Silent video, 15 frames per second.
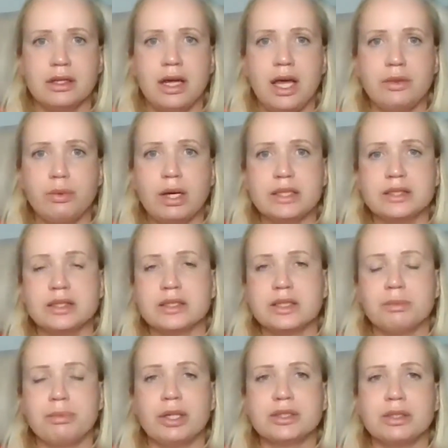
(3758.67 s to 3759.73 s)
Otherwise, it's
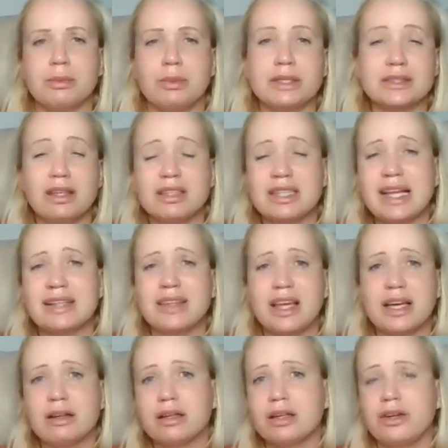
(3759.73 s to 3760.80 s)
impossible. It's not like
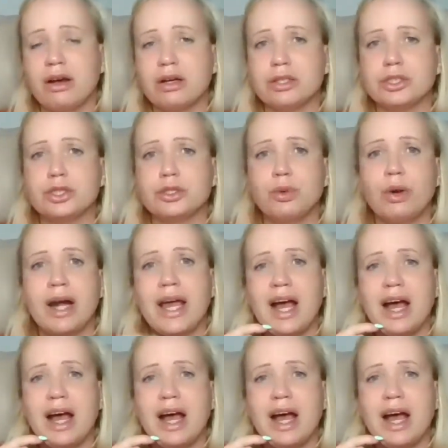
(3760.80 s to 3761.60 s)
they're going to knock on your door.